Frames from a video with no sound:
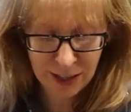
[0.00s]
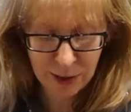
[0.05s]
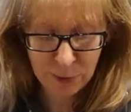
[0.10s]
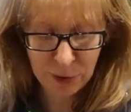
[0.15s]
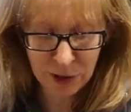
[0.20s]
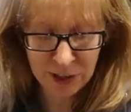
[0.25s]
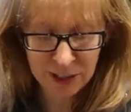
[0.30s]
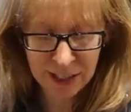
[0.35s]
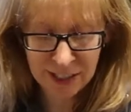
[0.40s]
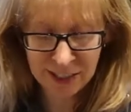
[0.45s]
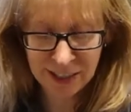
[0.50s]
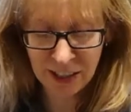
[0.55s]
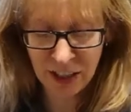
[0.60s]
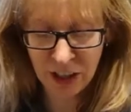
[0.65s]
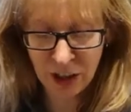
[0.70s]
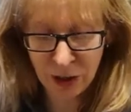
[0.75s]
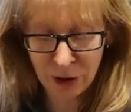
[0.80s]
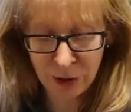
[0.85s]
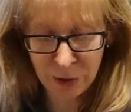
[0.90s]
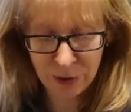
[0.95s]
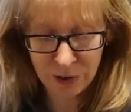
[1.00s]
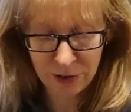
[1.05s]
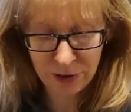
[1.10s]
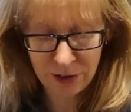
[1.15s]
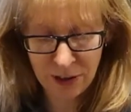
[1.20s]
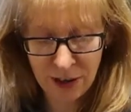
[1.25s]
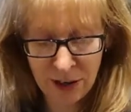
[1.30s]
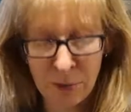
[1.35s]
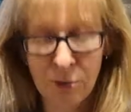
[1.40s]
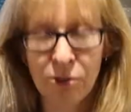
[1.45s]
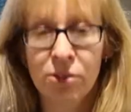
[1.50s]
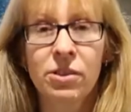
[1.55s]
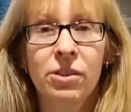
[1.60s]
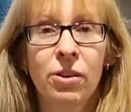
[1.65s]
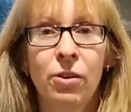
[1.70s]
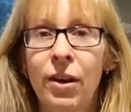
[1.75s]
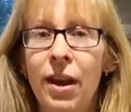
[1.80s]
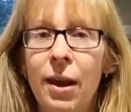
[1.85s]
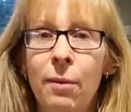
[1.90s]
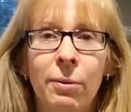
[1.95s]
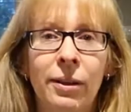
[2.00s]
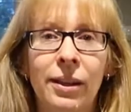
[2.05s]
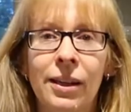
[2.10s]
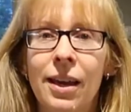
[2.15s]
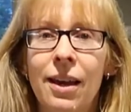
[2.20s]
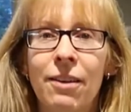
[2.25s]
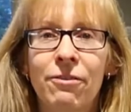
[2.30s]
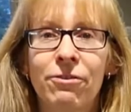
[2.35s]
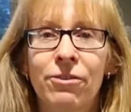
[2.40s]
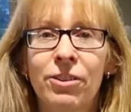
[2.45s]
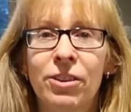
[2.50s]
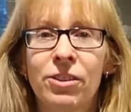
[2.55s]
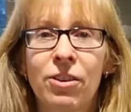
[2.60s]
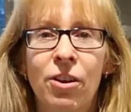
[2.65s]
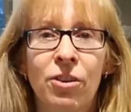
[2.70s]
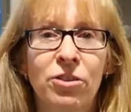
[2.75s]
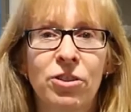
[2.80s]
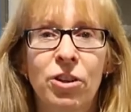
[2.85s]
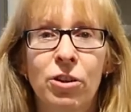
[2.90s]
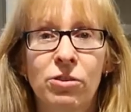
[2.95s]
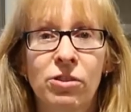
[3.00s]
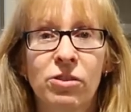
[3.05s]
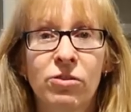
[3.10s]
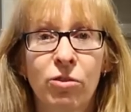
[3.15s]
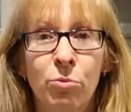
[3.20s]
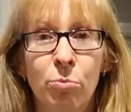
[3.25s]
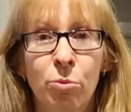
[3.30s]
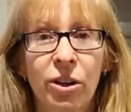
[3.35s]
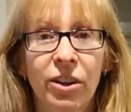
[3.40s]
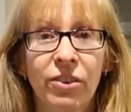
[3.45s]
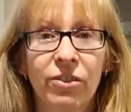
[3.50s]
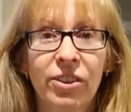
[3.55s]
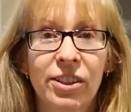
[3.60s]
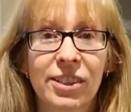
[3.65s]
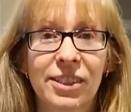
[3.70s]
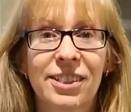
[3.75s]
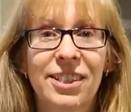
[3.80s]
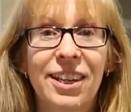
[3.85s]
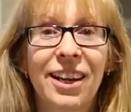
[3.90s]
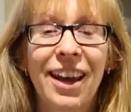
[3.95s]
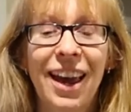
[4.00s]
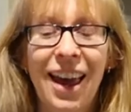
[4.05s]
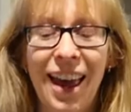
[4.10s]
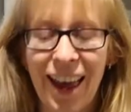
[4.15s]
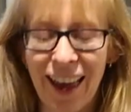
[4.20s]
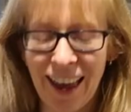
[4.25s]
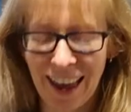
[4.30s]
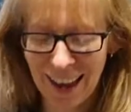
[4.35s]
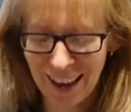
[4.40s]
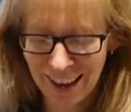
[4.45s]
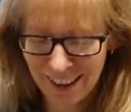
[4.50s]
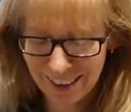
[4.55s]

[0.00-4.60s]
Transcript: What doesn't go, I will so happily have on toast for breakfast. Kind